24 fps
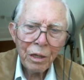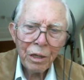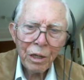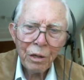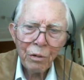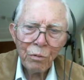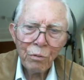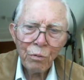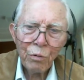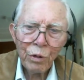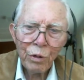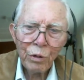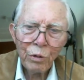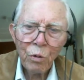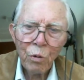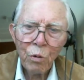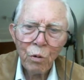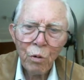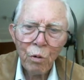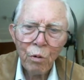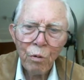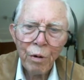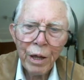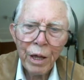that would
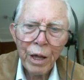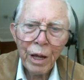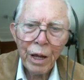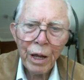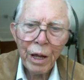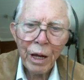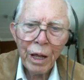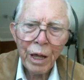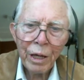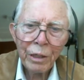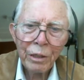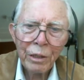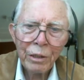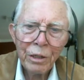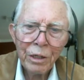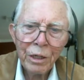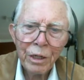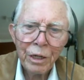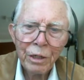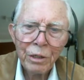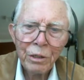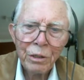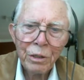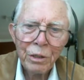go around like
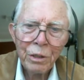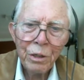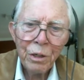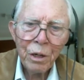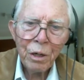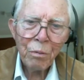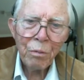this.